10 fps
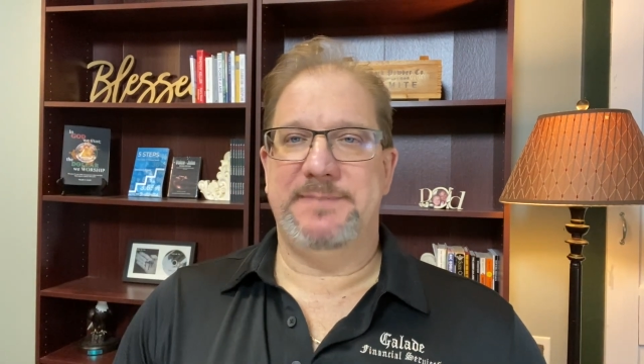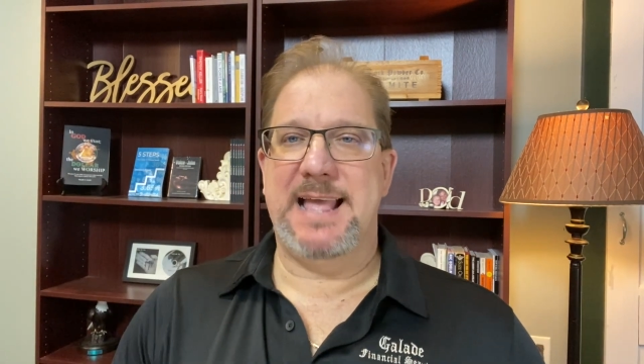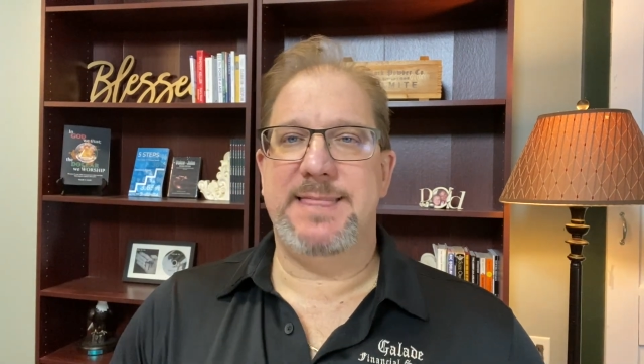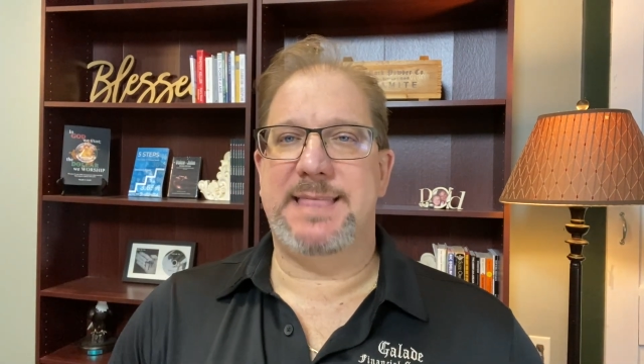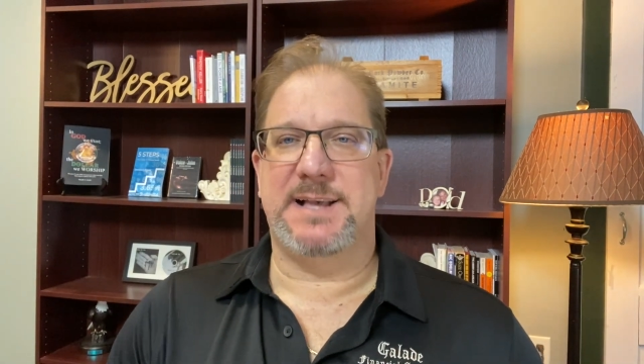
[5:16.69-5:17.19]

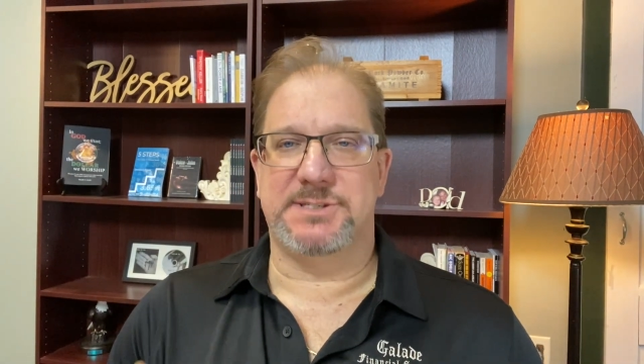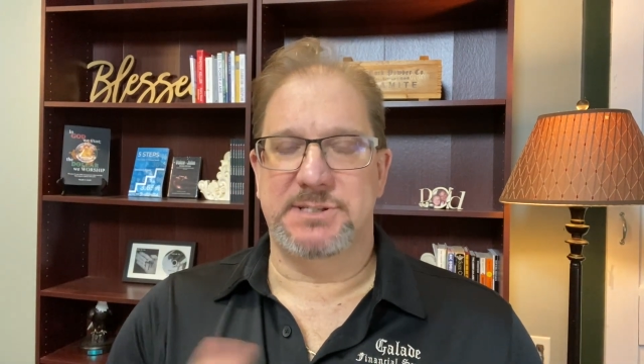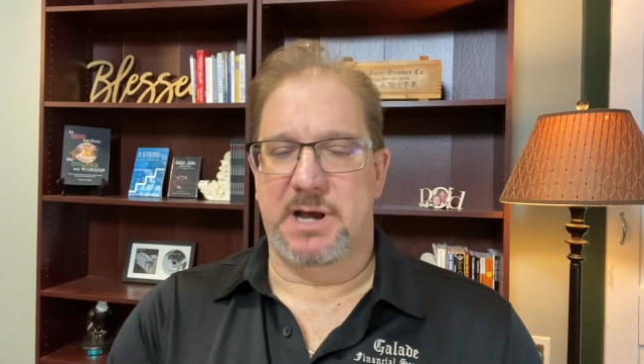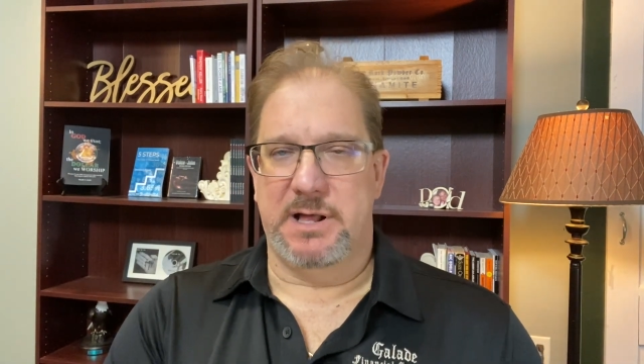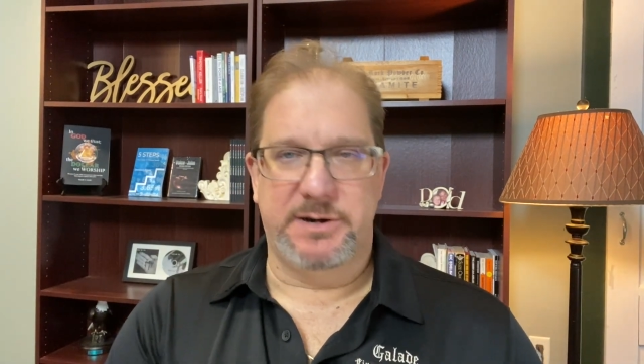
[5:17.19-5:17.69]

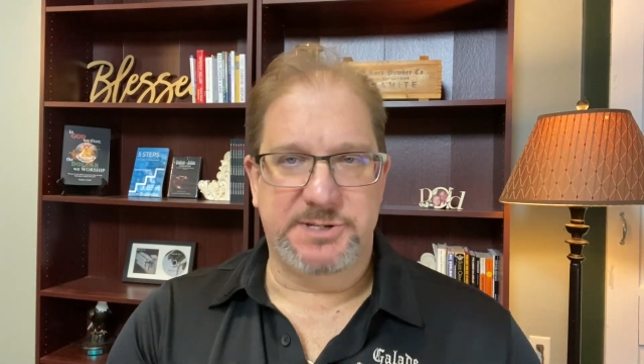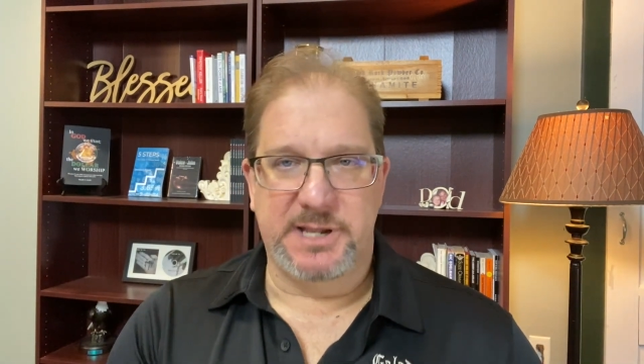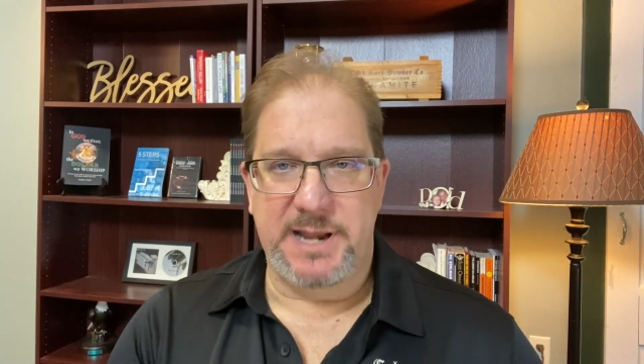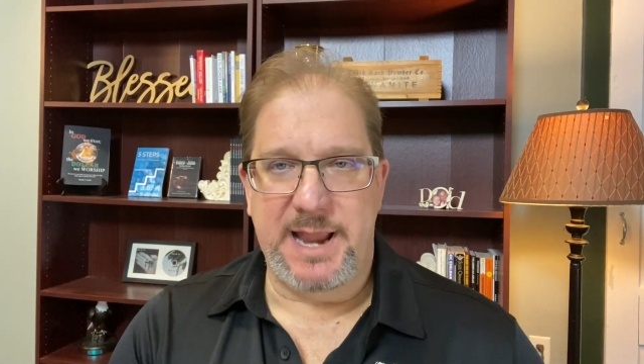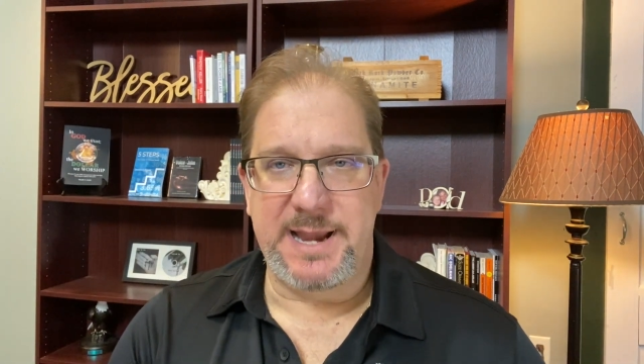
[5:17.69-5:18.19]
$10,000
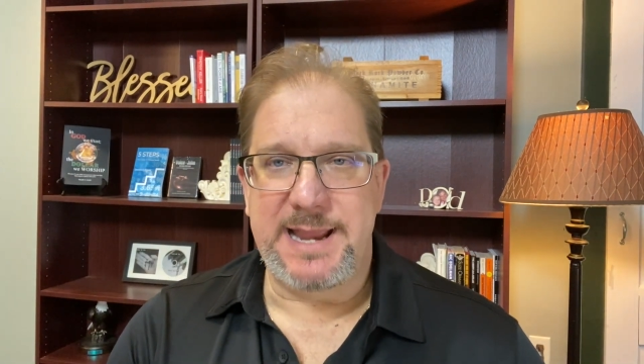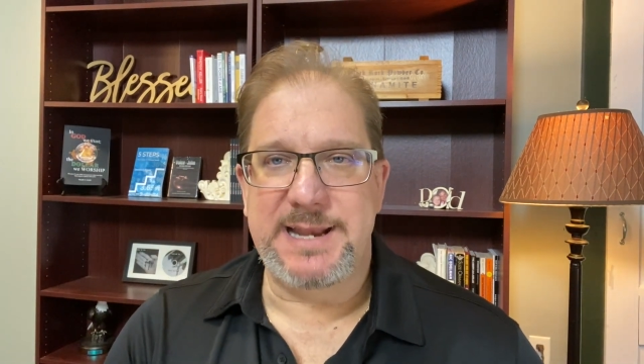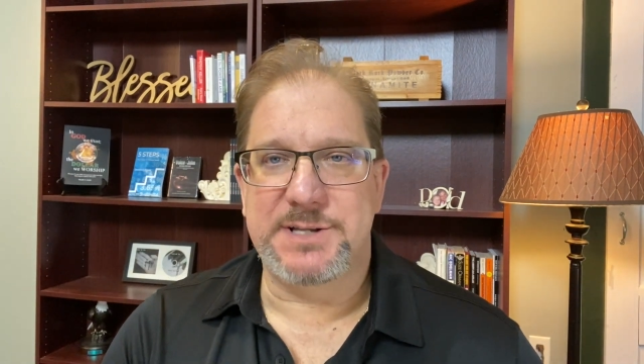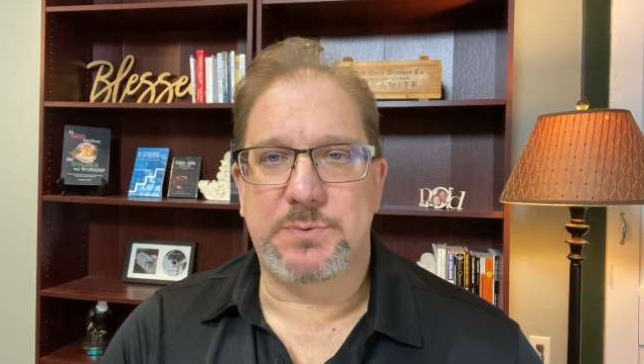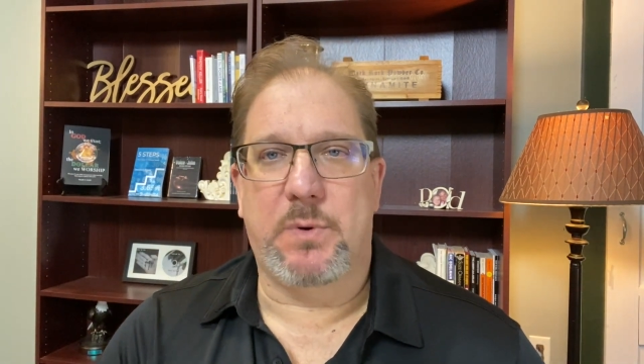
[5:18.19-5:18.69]
and he
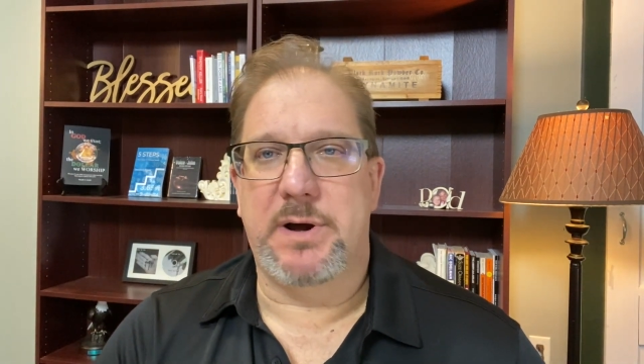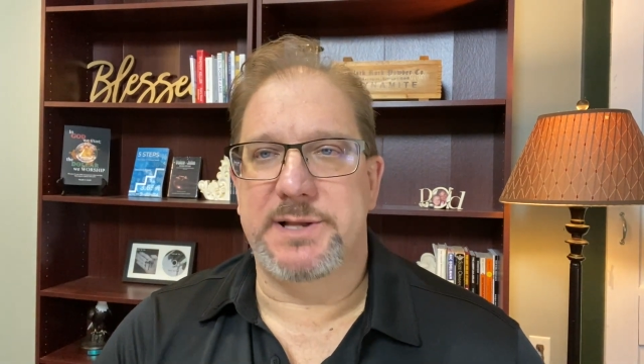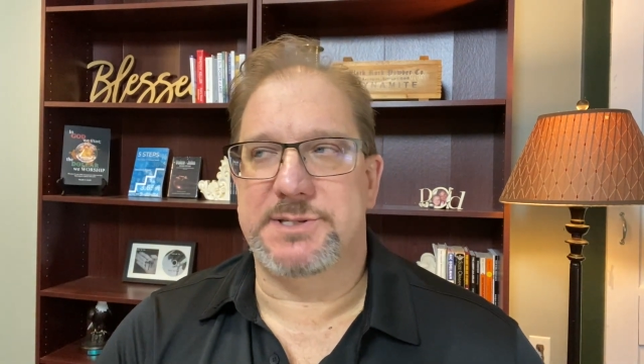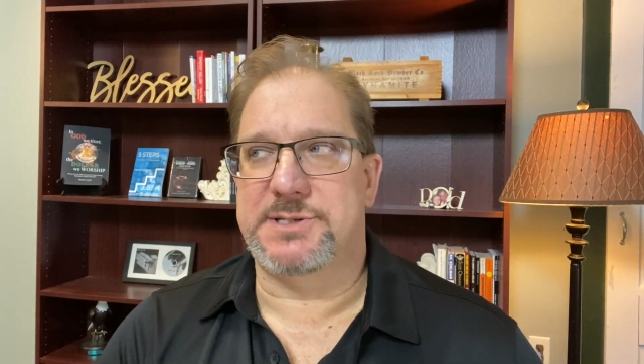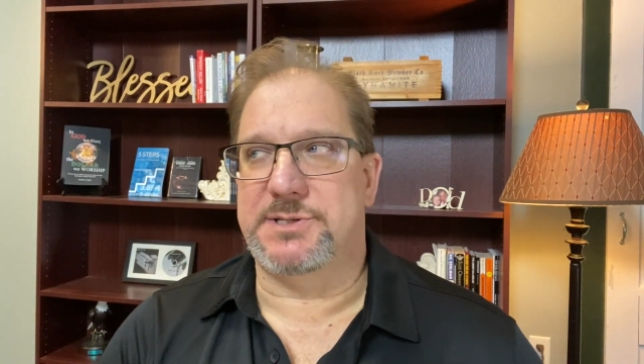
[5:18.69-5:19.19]
just
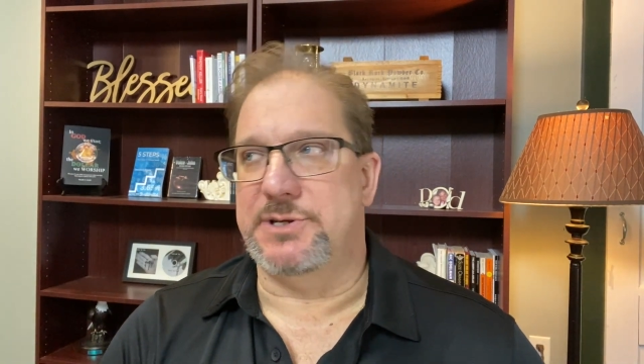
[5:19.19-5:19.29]
wants